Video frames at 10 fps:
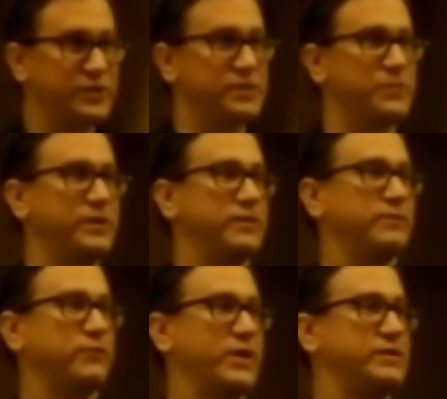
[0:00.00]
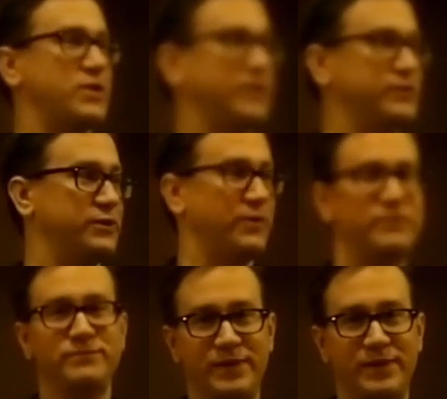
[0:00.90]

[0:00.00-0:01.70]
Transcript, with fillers: It's been great talking to you all.